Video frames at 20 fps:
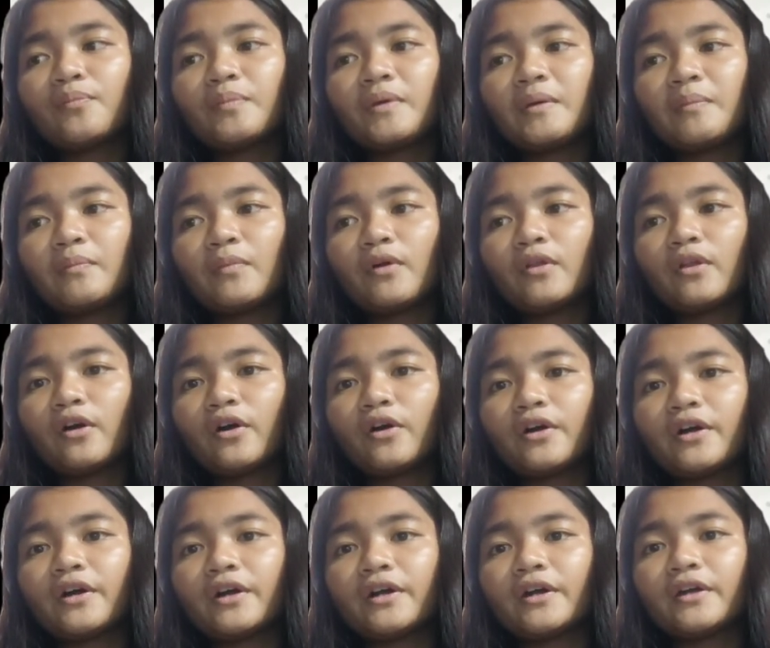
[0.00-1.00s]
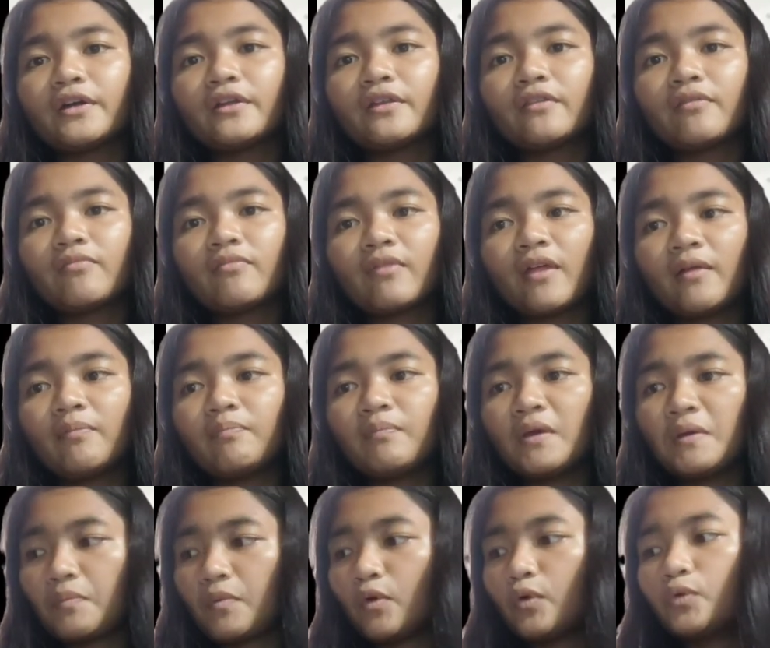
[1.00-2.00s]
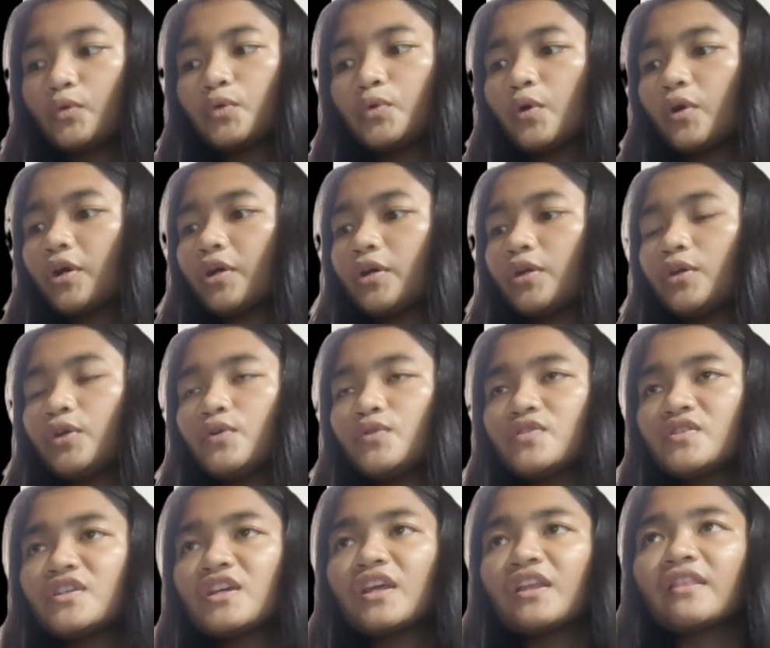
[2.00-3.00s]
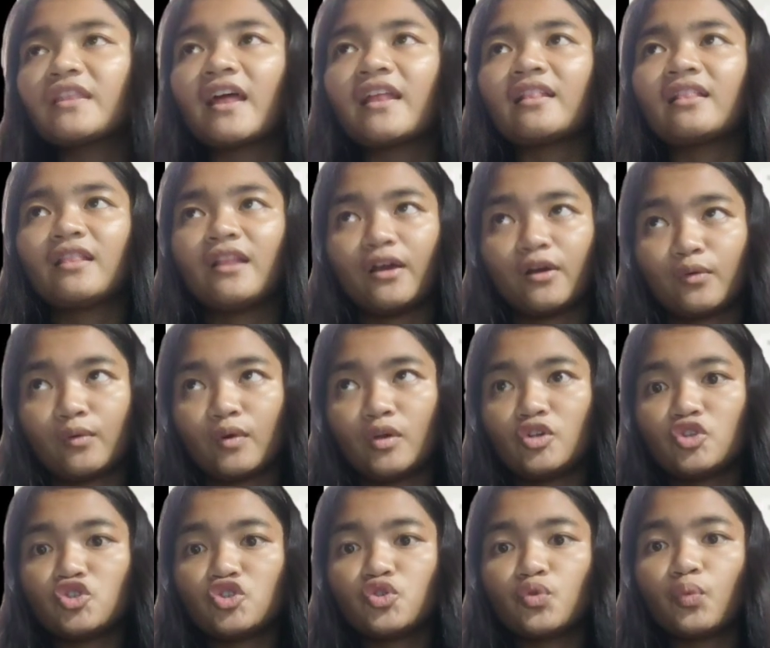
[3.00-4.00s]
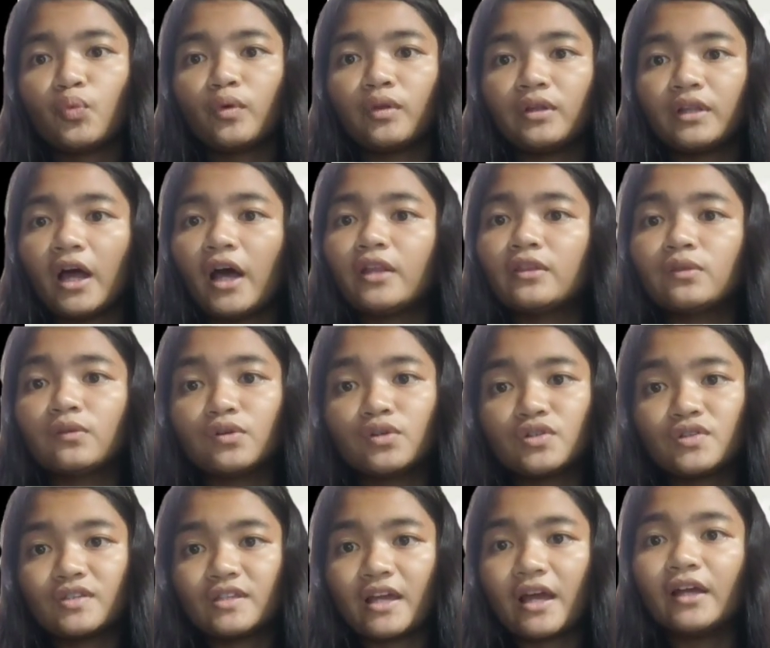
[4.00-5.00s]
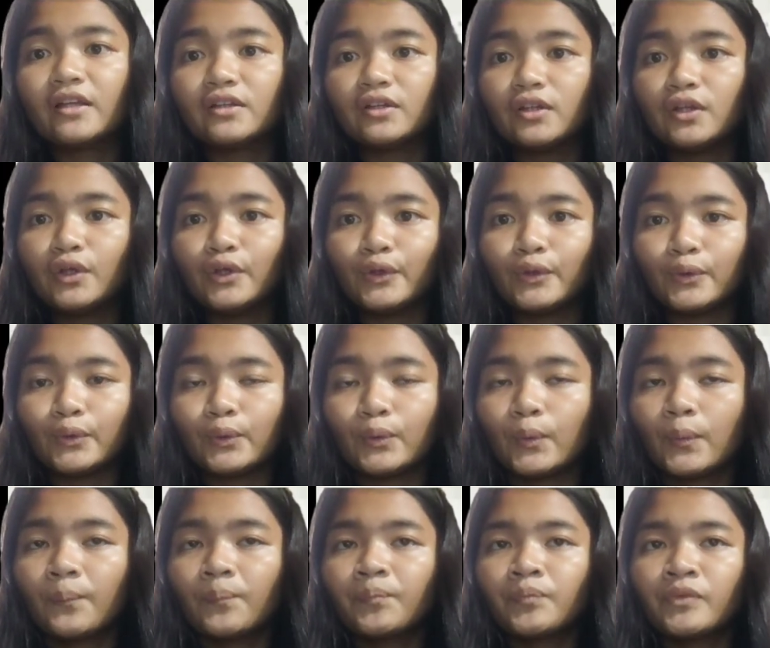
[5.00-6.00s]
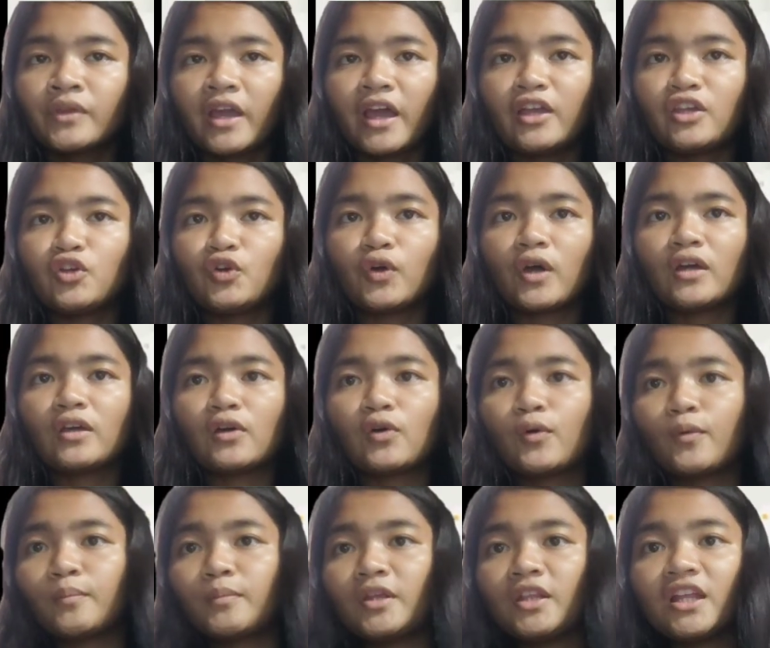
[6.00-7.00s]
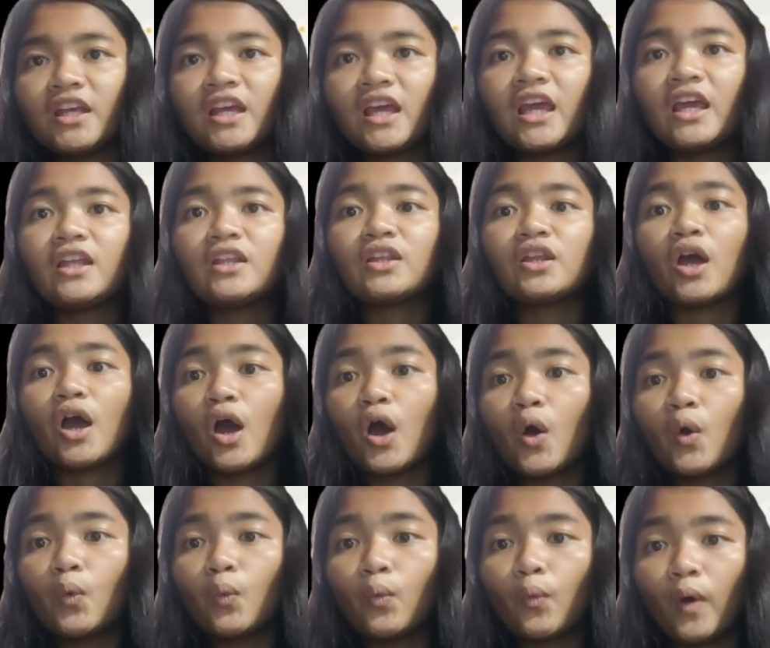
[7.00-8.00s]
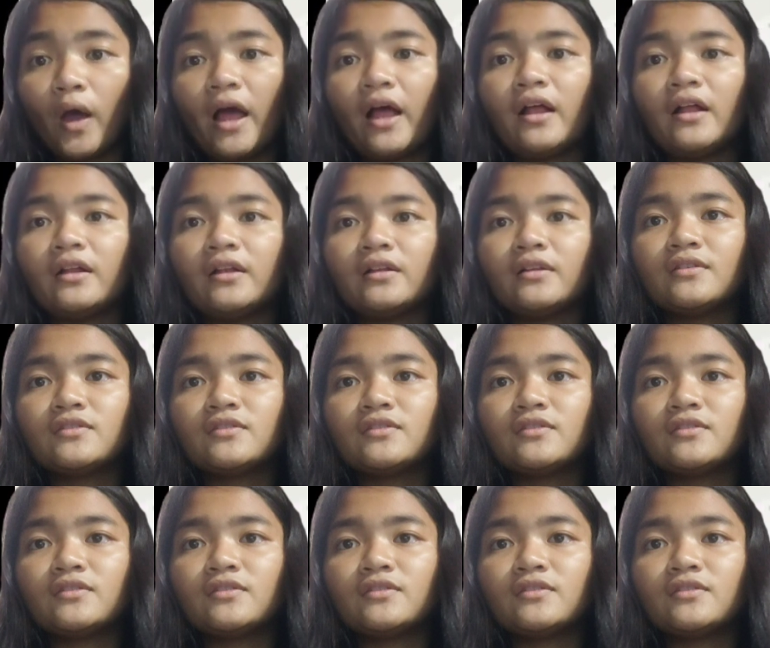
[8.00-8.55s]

people or that people who are using that language will understand you and you can communicate well.